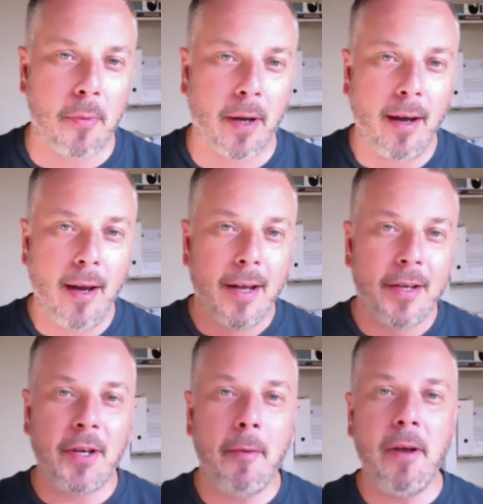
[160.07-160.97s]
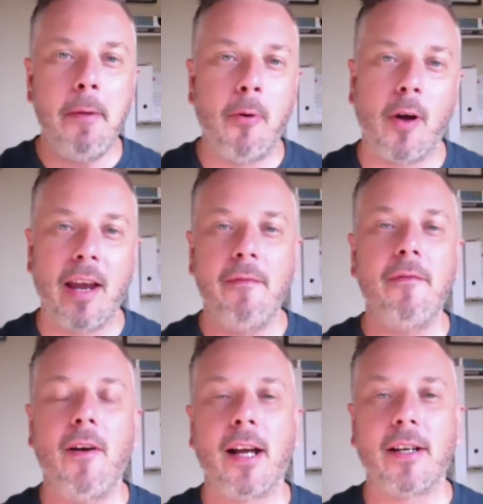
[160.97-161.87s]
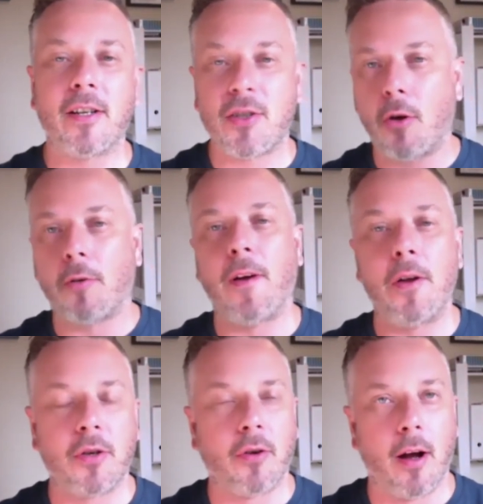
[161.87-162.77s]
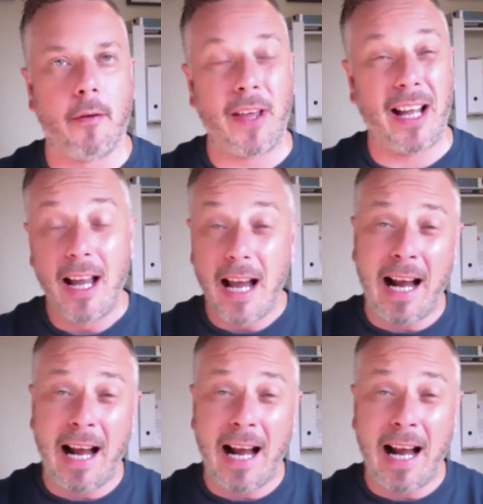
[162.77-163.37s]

But some people even find a stock photograph that